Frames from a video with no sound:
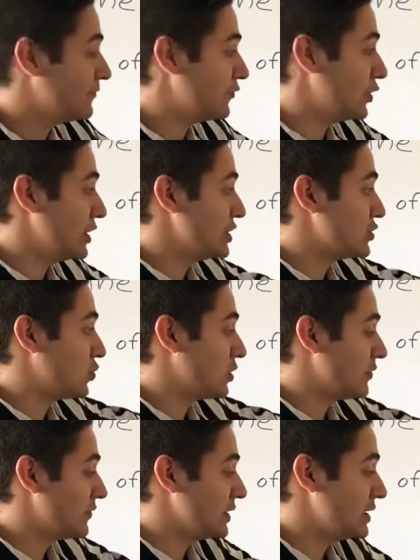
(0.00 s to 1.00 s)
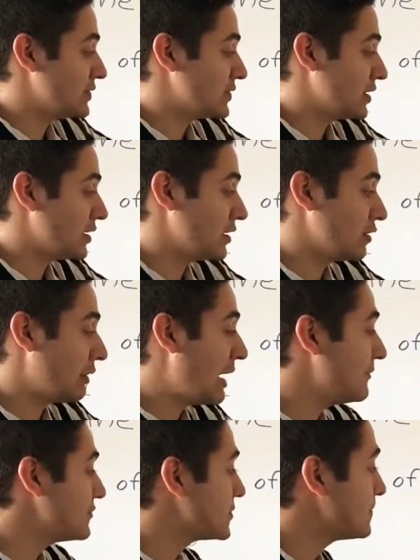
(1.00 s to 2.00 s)
for each one of these
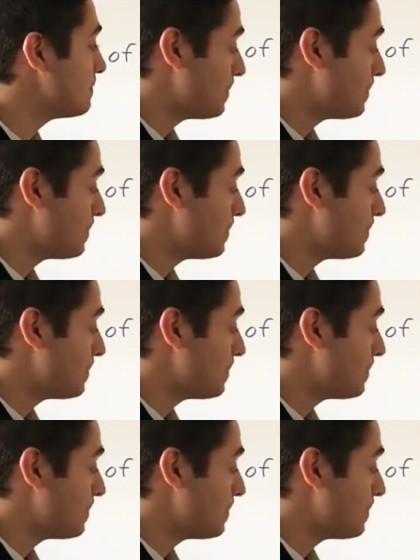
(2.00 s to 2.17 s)
graphs.